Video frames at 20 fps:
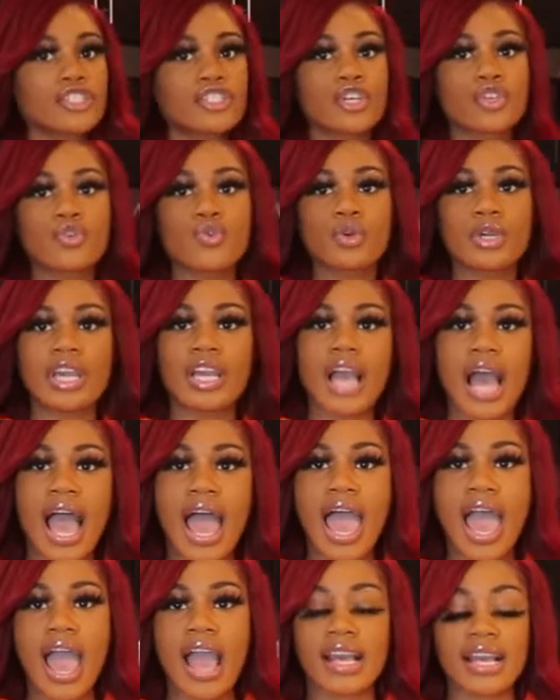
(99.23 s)
so you
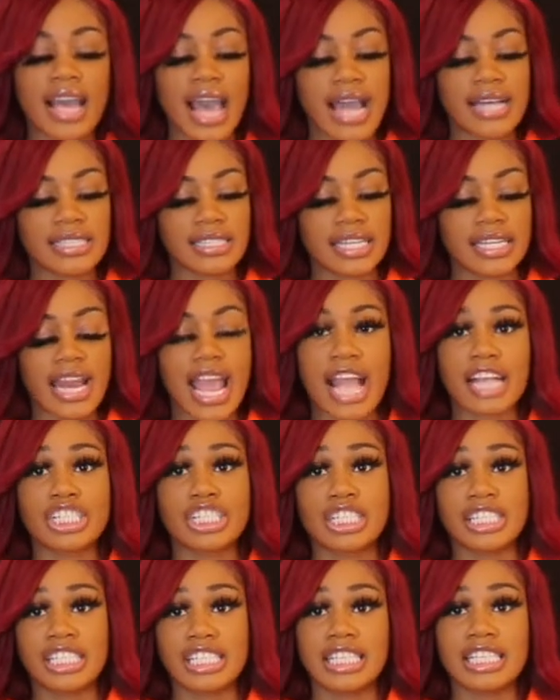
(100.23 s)
guys can
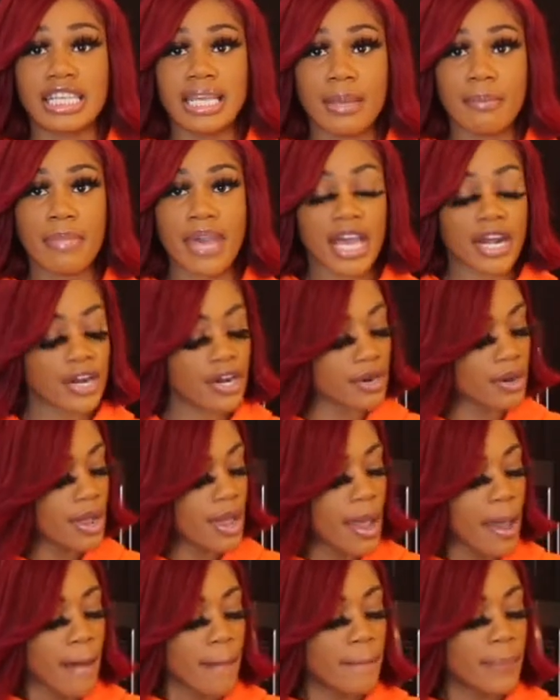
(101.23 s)
actually see it better.
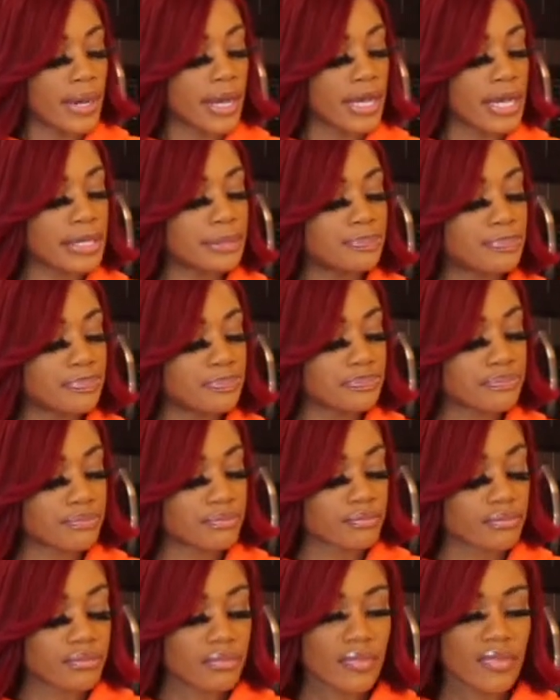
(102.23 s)
But
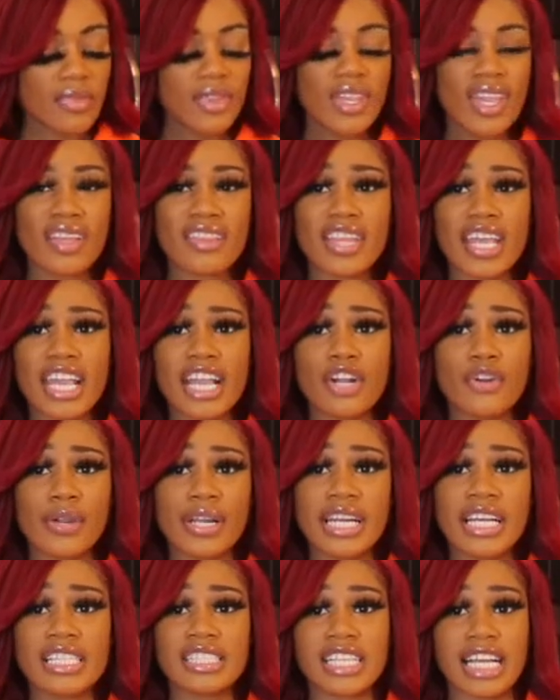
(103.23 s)
the
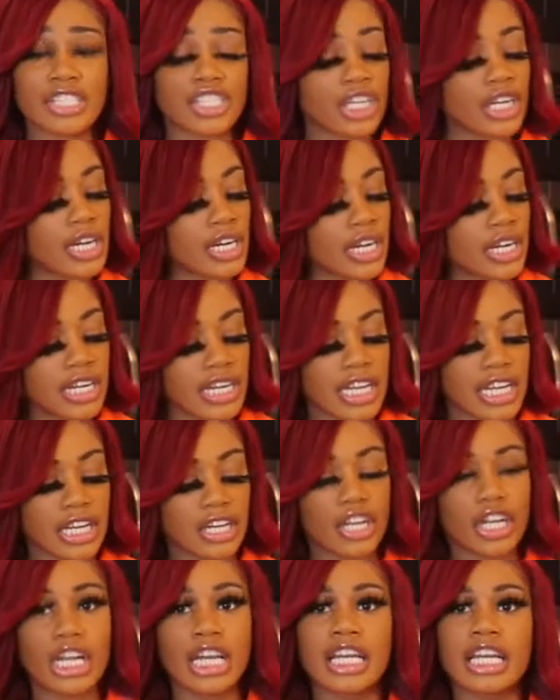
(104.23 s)
ingredients that you're gonna
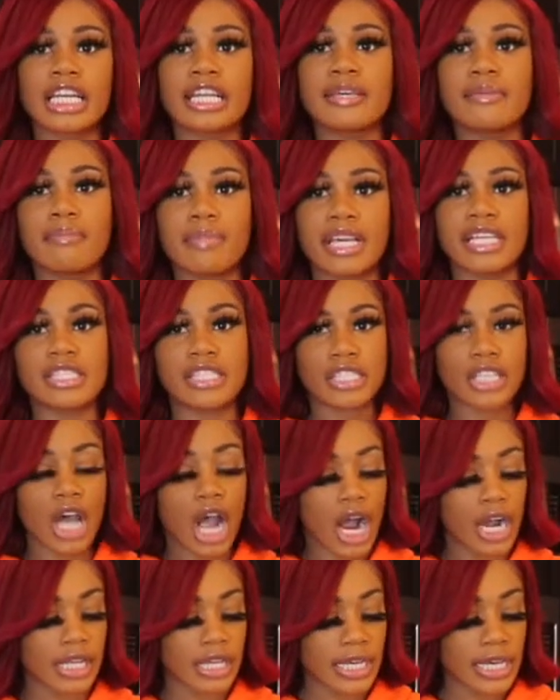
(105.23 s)
need minced
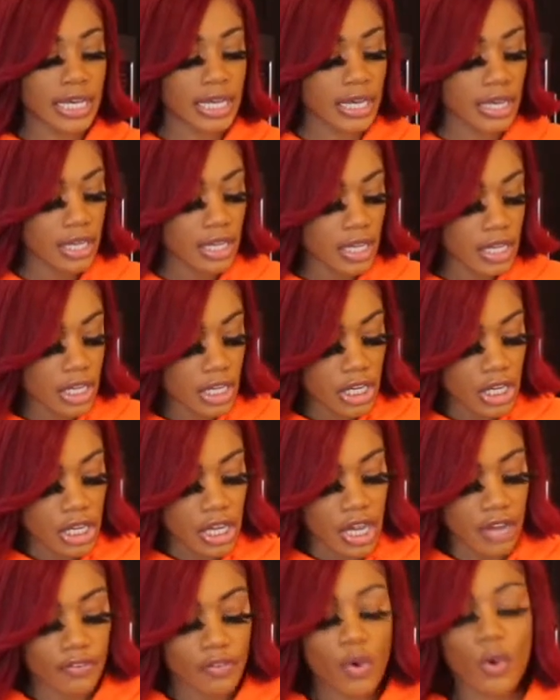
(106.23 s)
garlic.
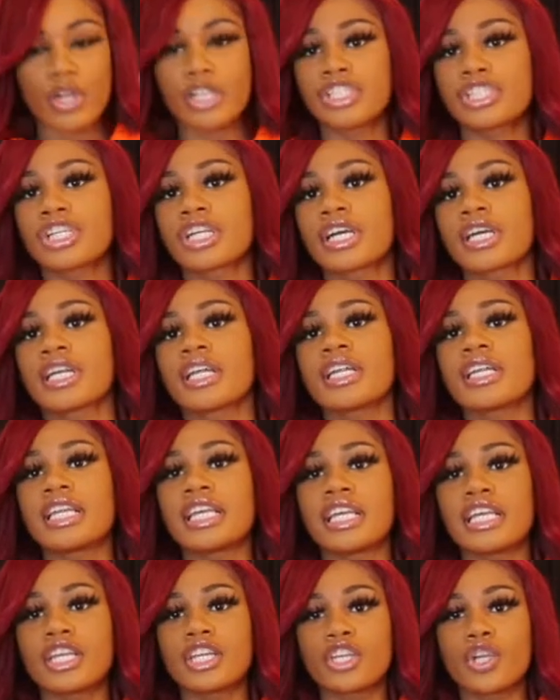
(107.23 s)
Of course, you're gonna
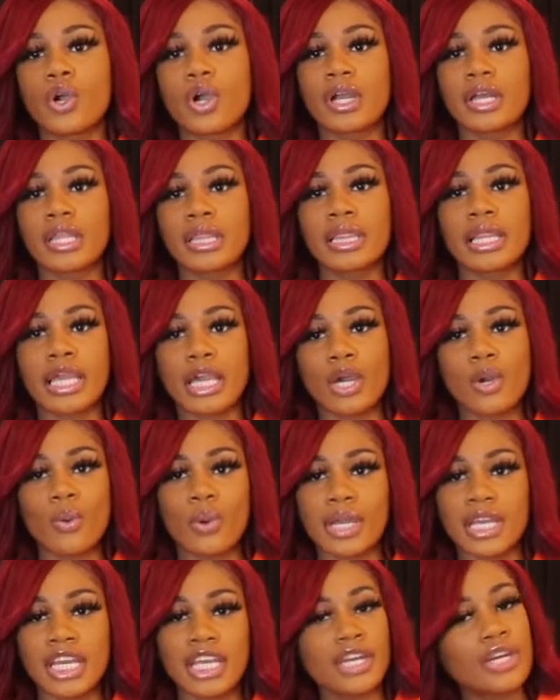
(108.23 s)
need your
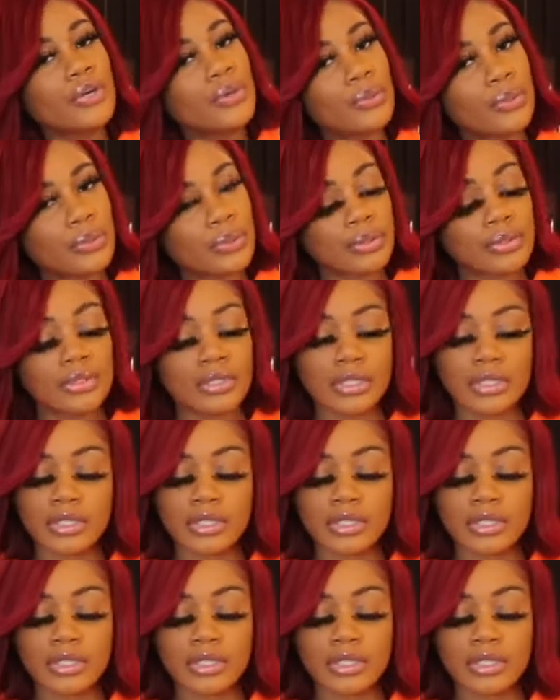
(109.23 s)
linguine noodles.